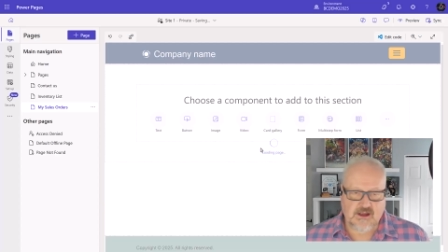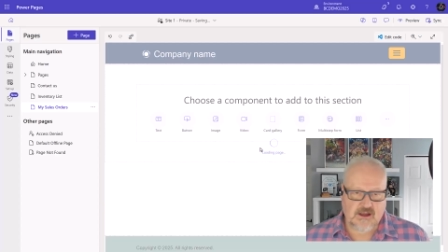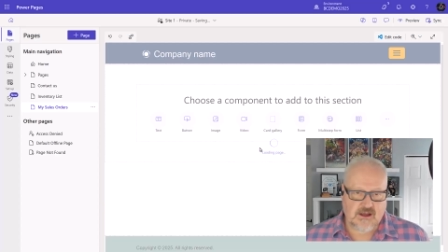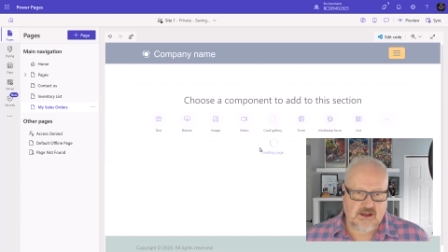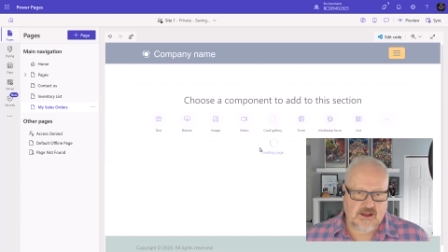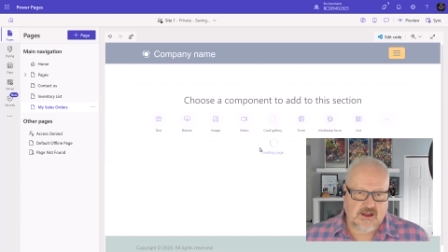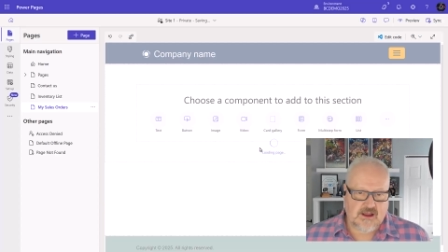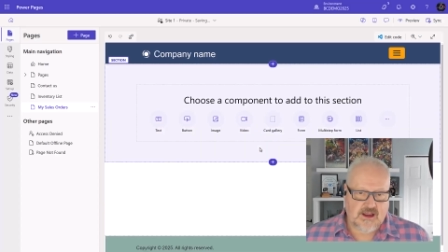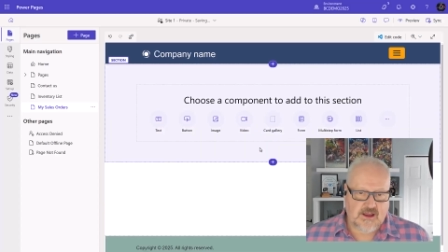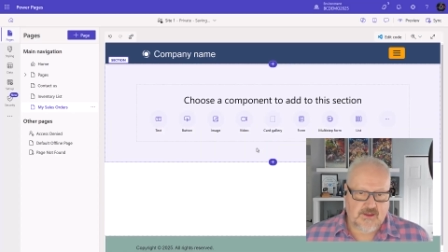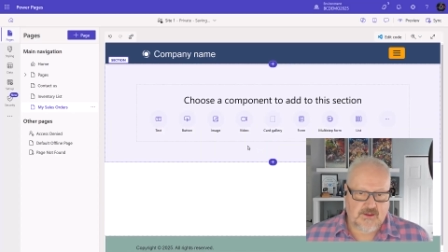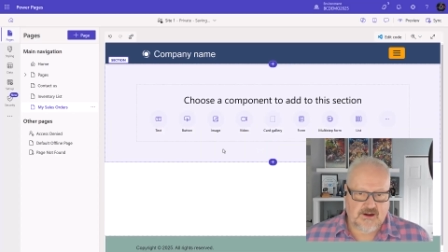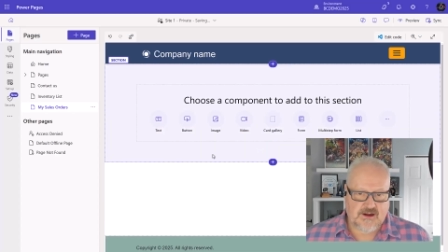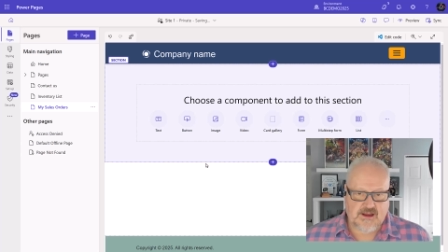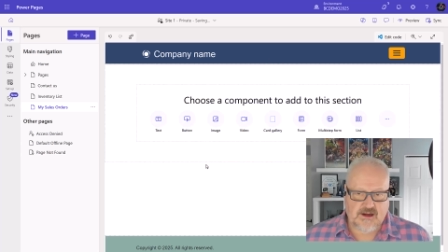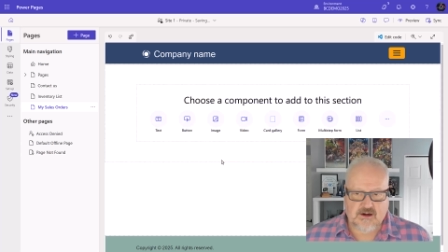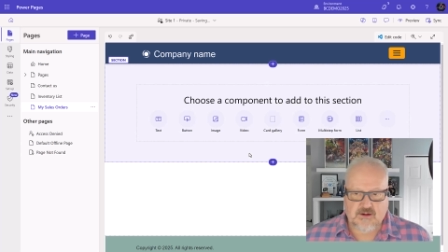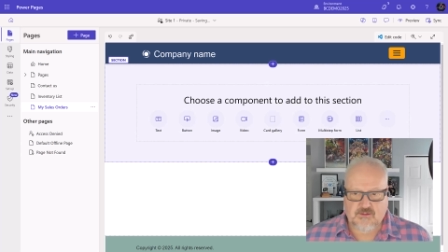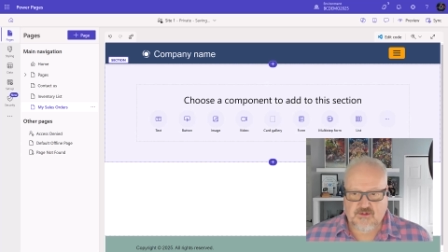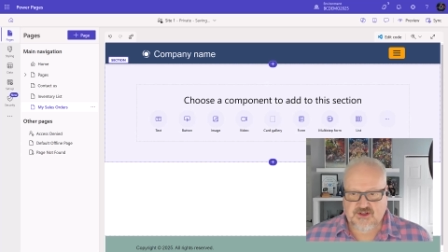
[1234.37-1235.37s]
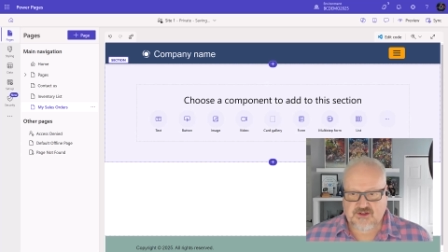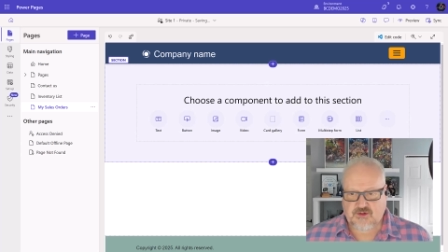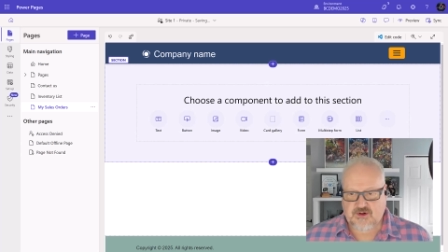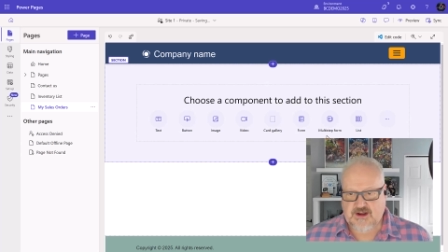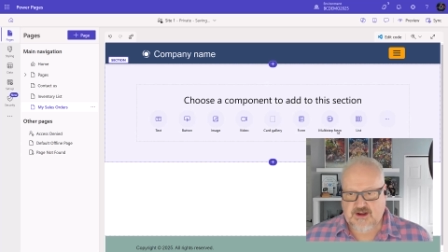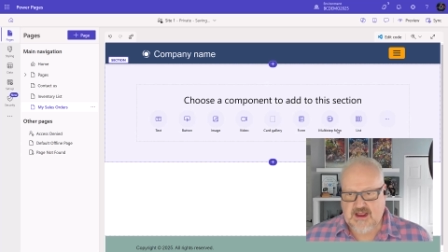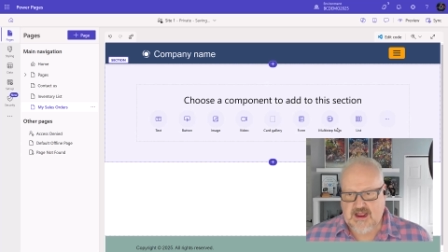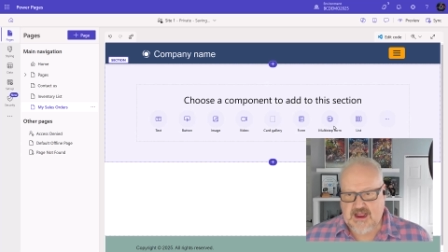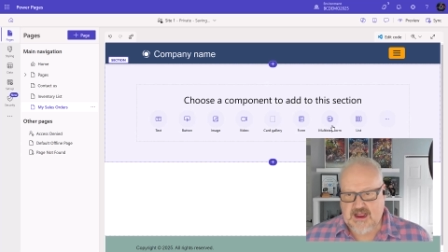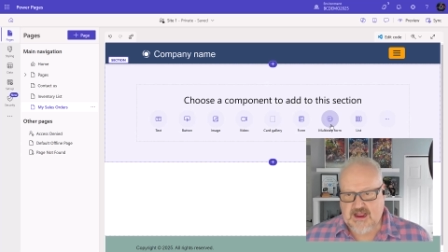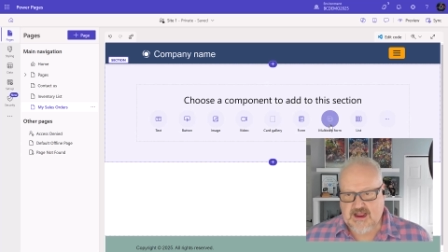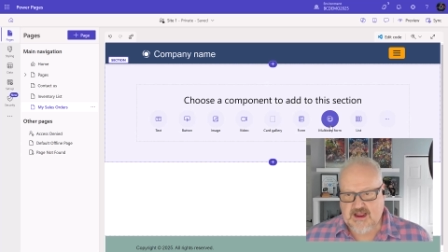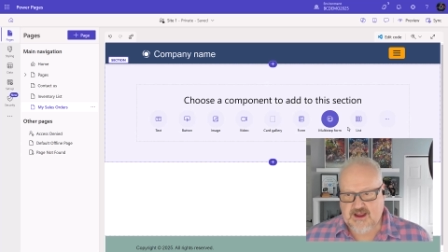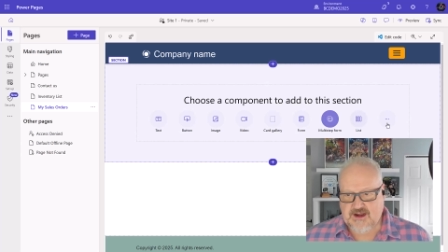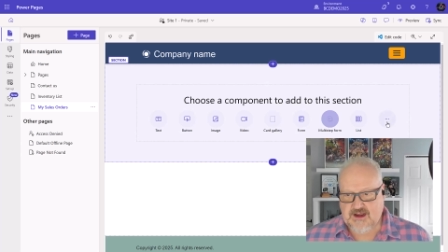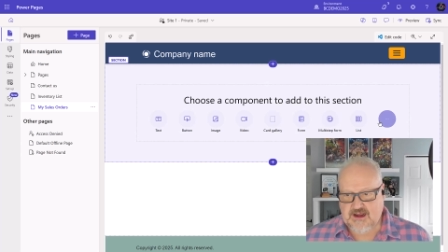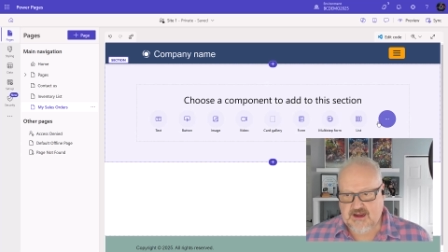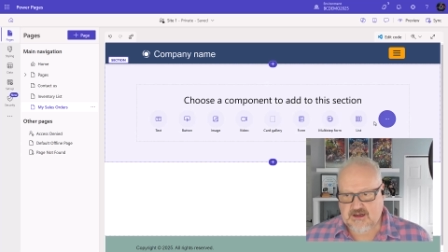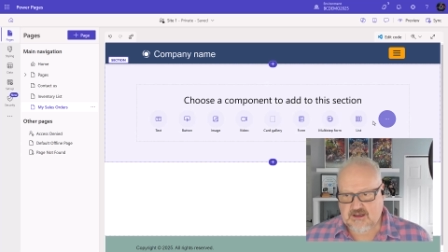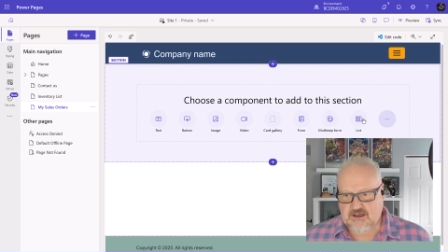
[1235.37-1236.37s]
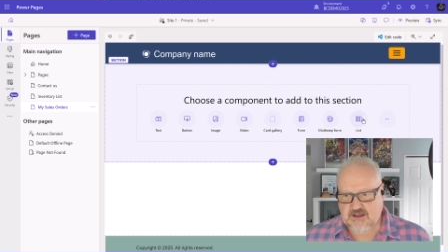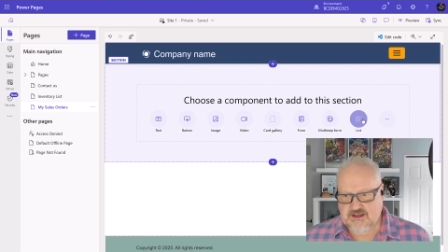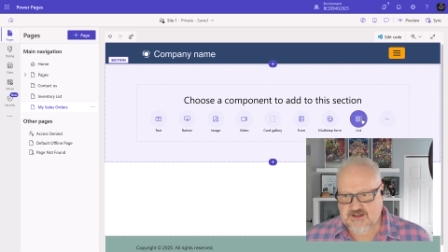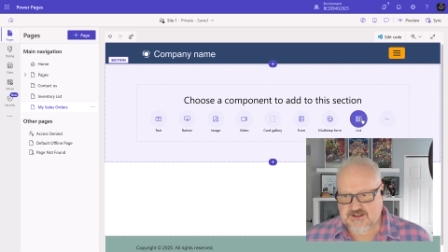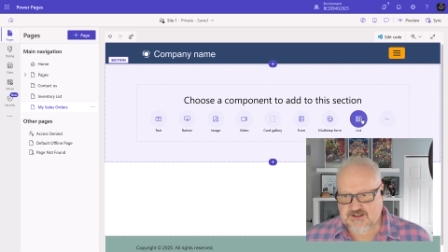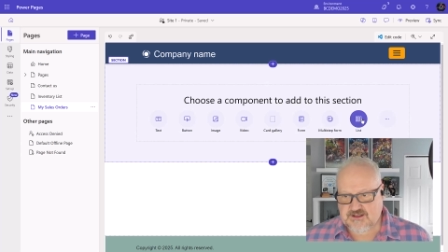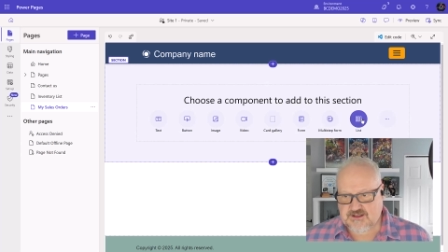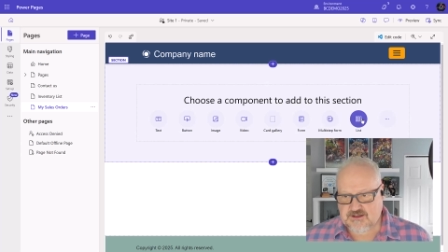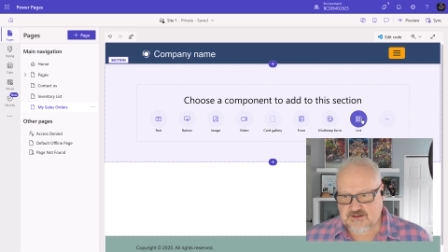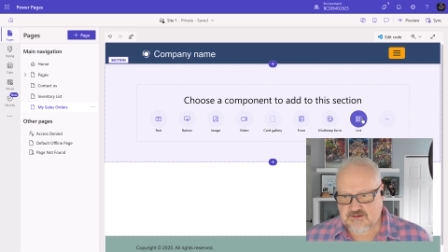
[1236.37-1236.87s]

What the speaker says: and then here I'm just going to add a list.